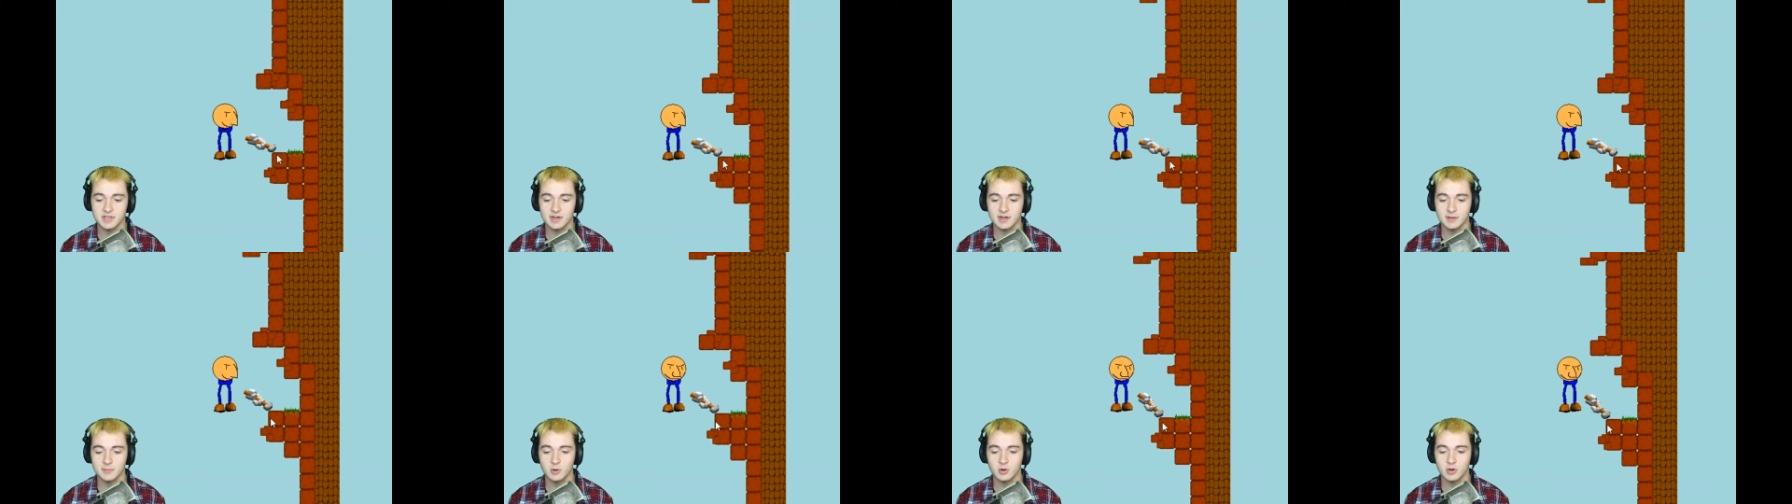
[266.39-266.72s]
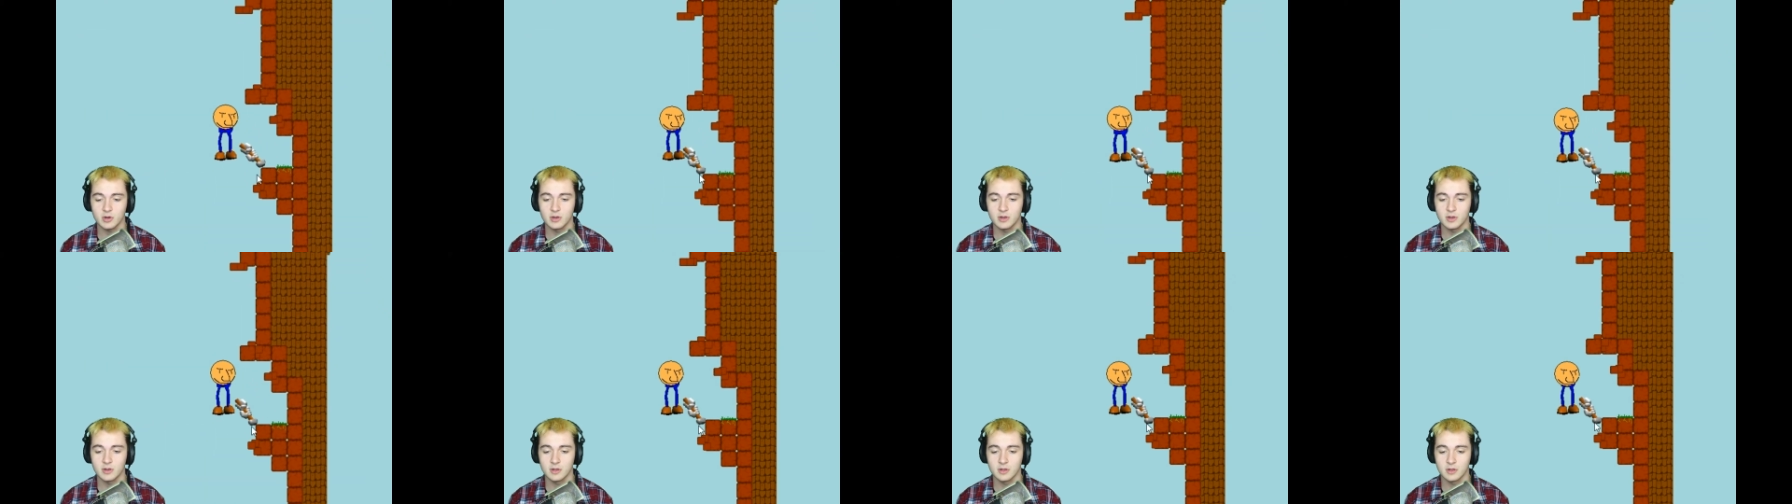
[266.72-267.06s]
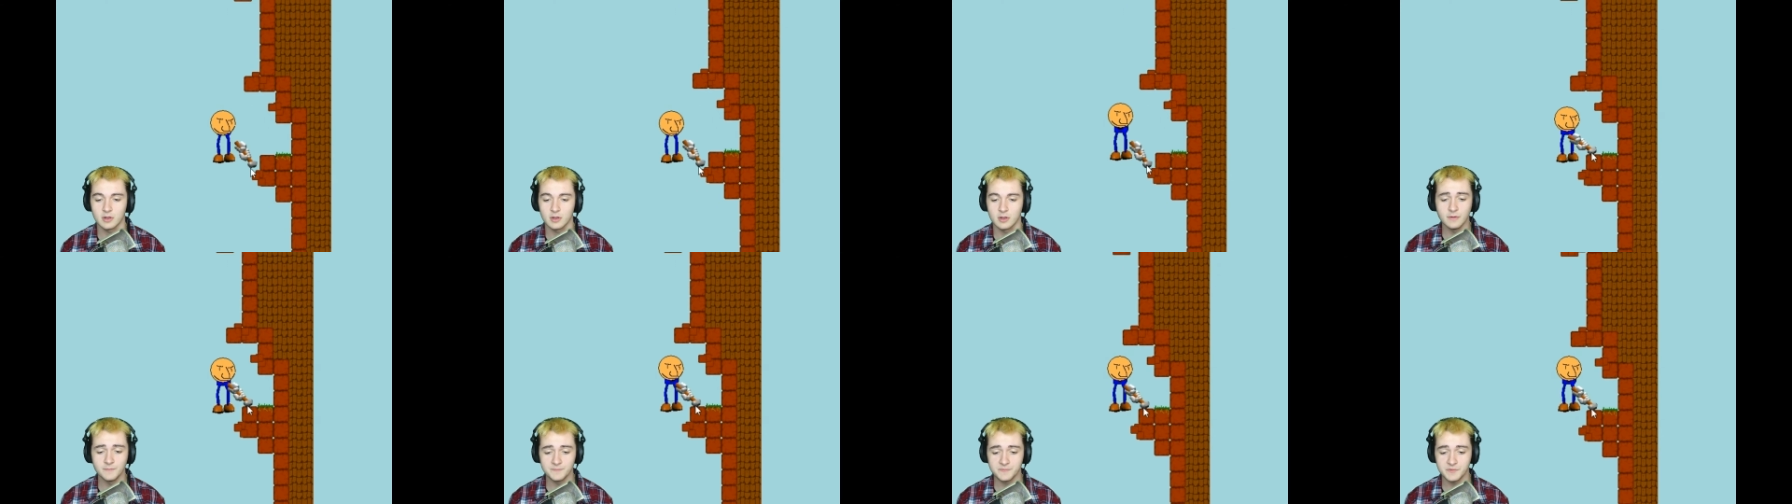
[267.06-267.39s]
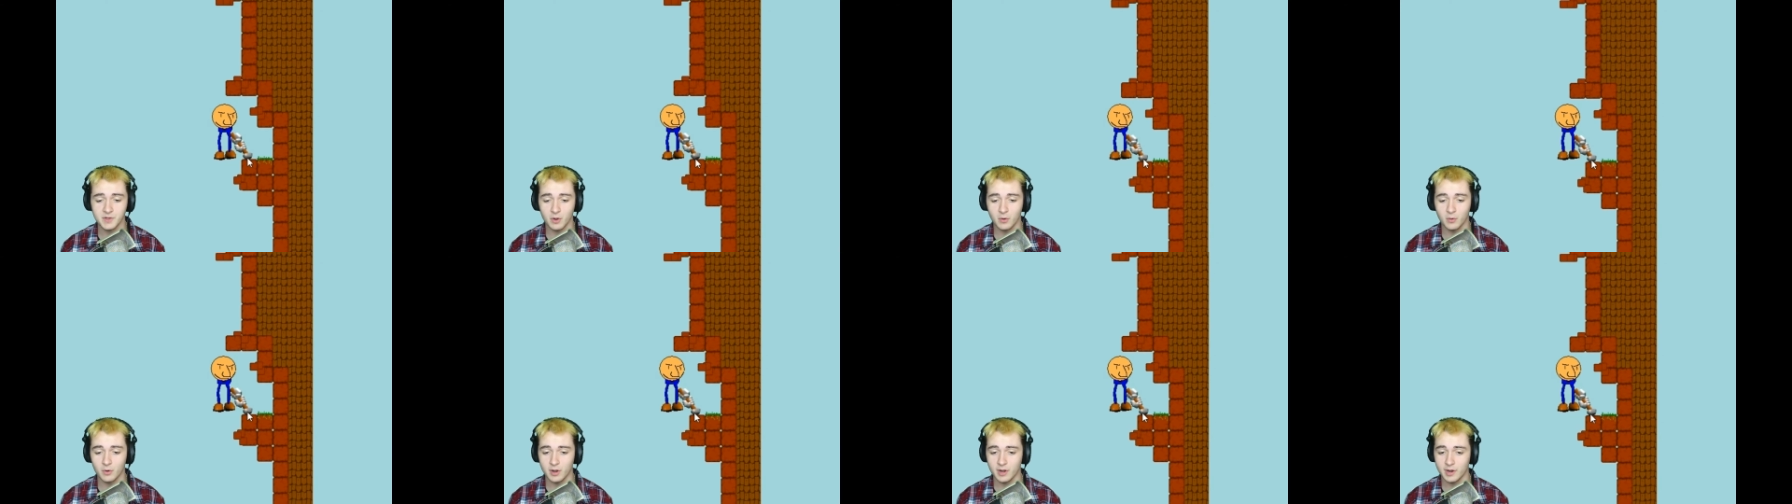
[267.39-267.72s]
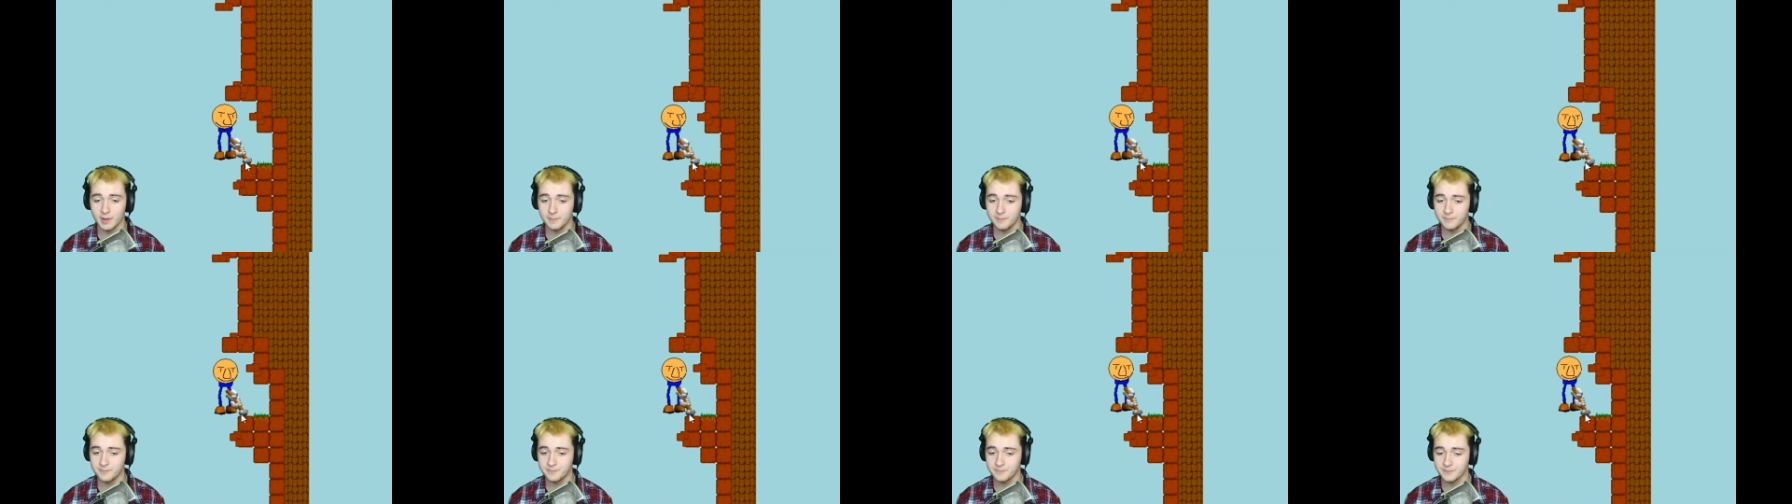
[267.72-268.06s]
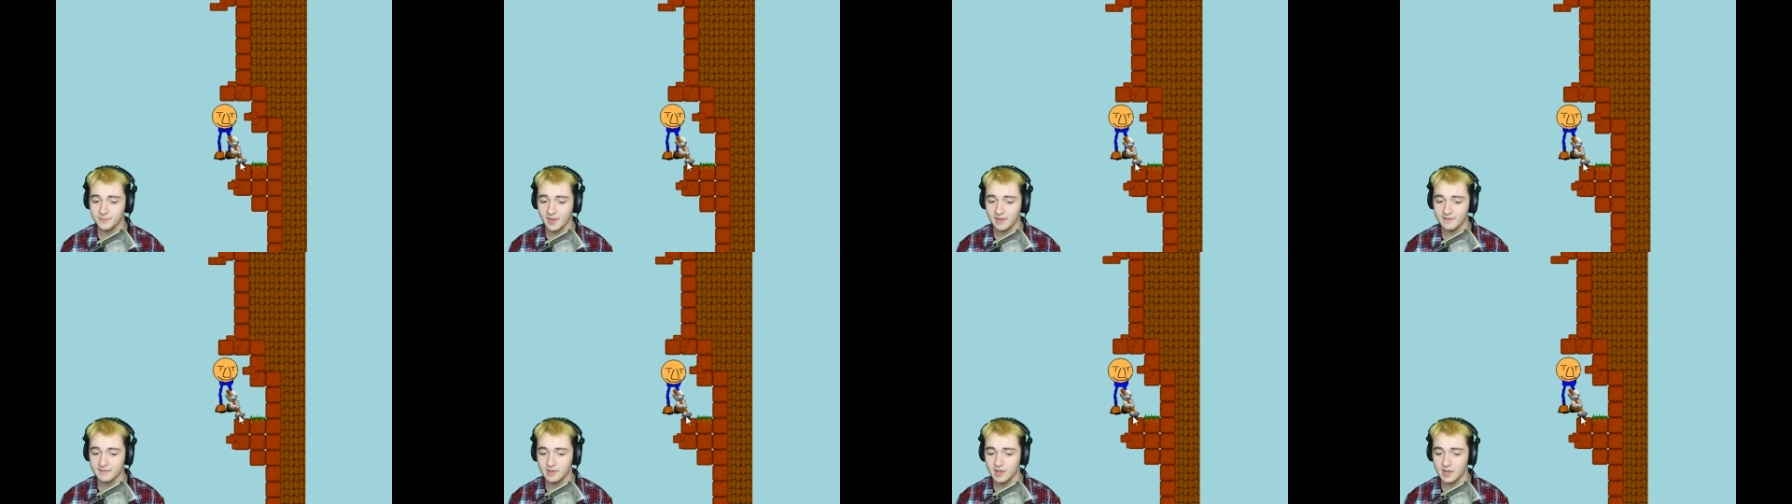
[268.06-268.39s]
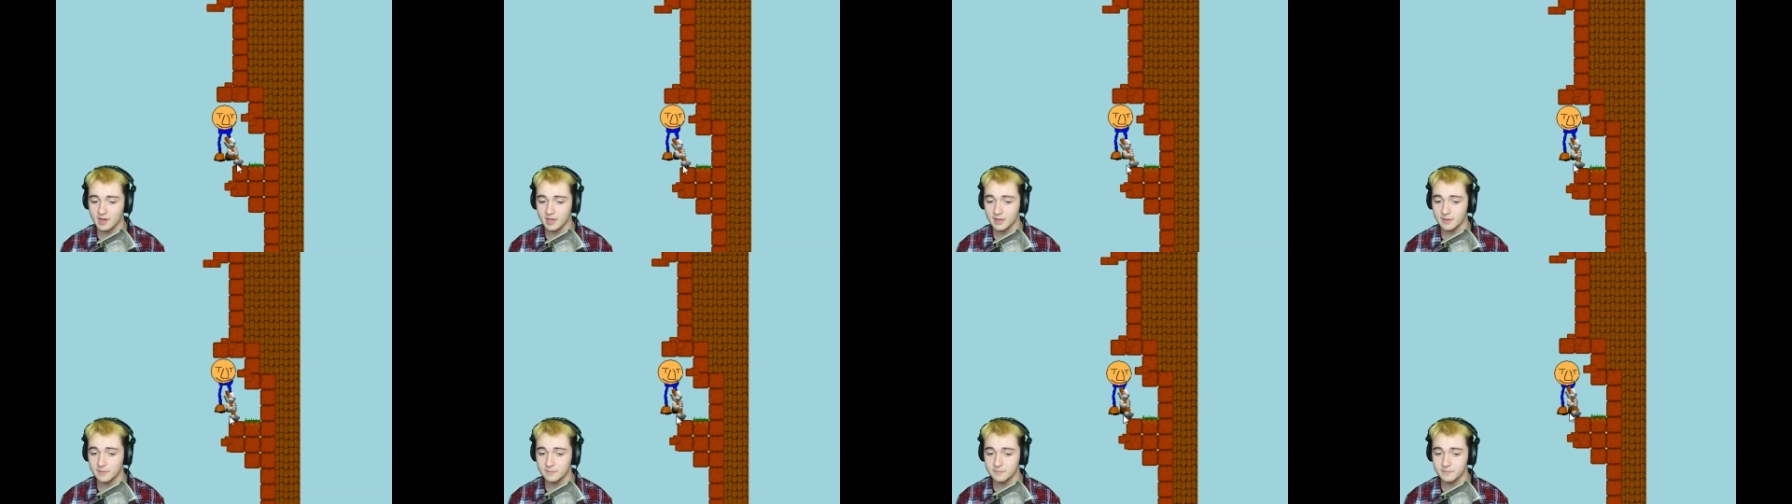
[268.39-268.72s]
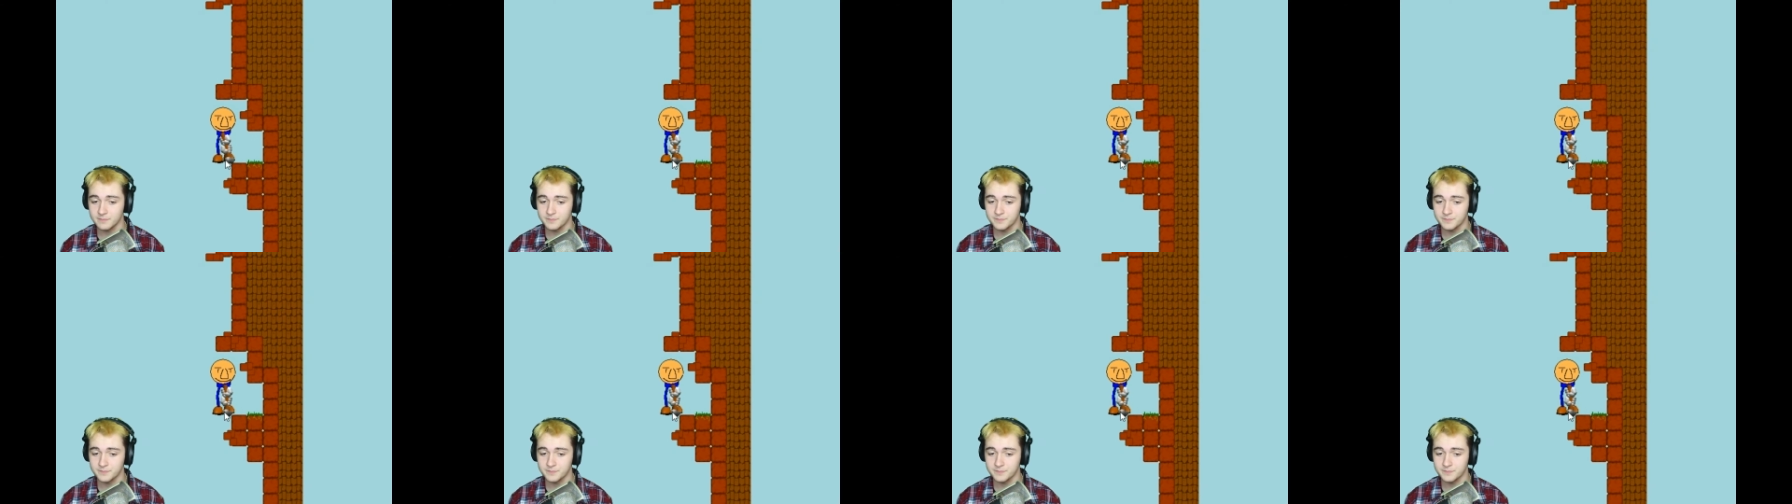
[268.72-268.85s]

anymore. Don't worry, I've got it.